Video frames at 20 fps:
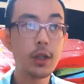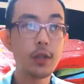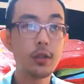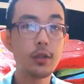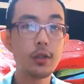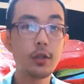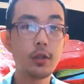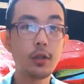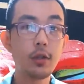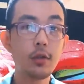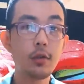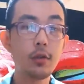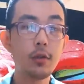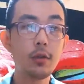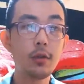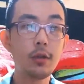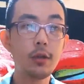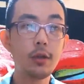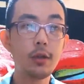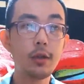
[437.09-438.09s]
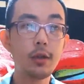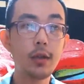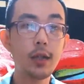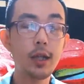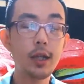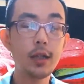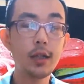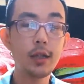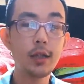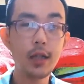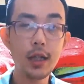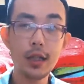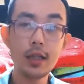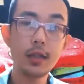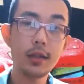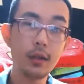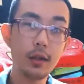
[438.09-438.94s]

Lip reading: So, and these,